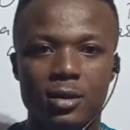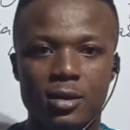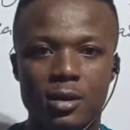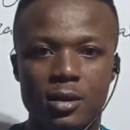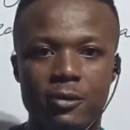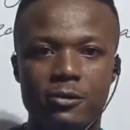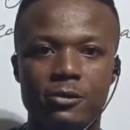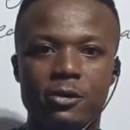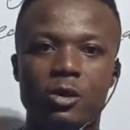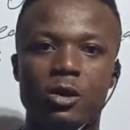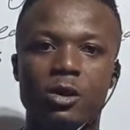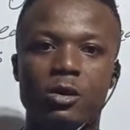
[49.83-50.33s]

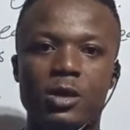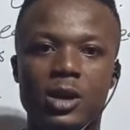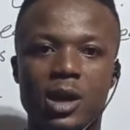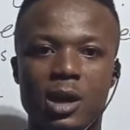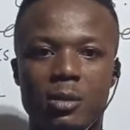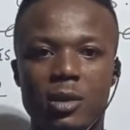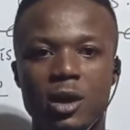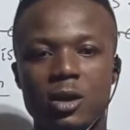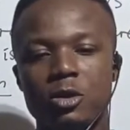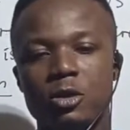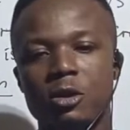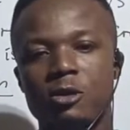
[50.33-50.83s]
If the
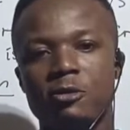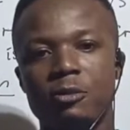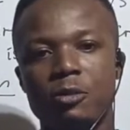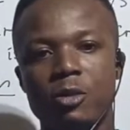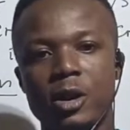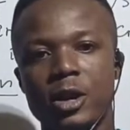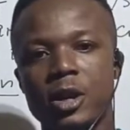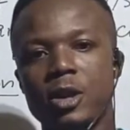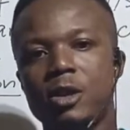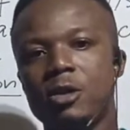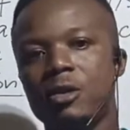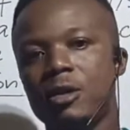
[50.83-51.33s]
amount of
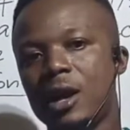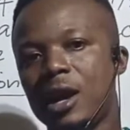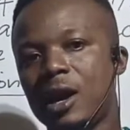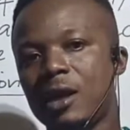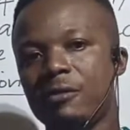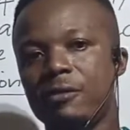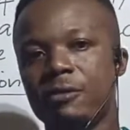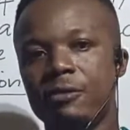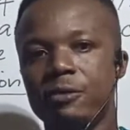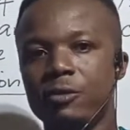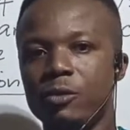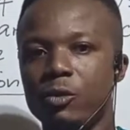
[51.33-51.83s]
money you
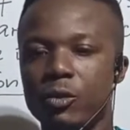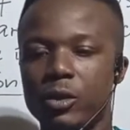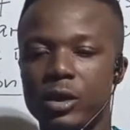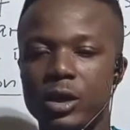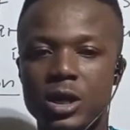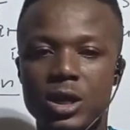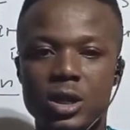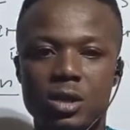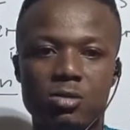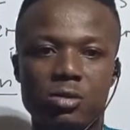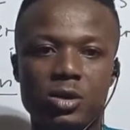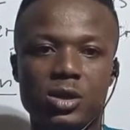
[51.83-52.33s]
have
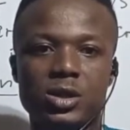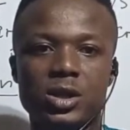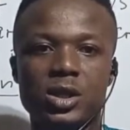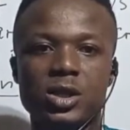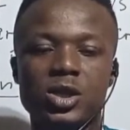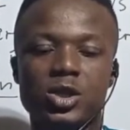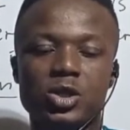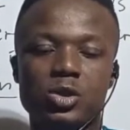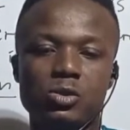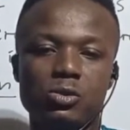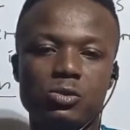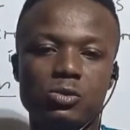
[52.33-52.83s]

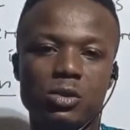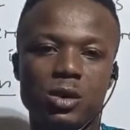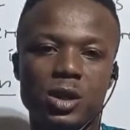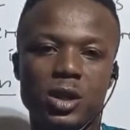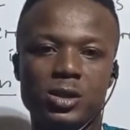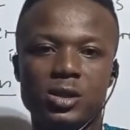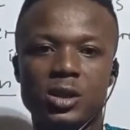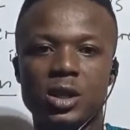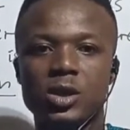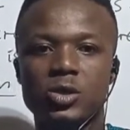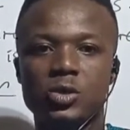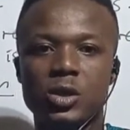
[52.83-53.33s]
increases to,
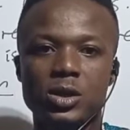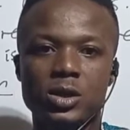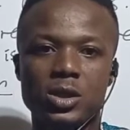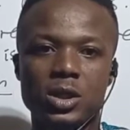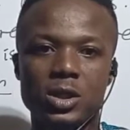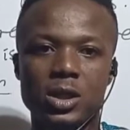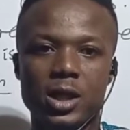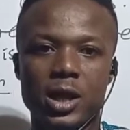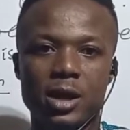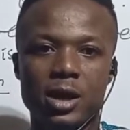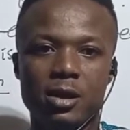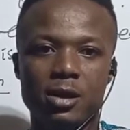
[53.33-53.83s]
let's say,
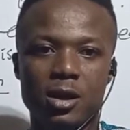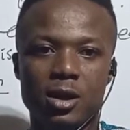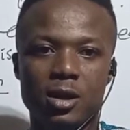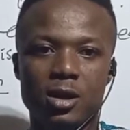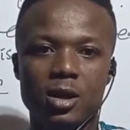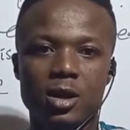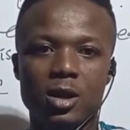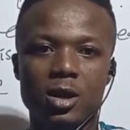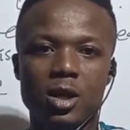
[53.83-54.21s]
20 naira,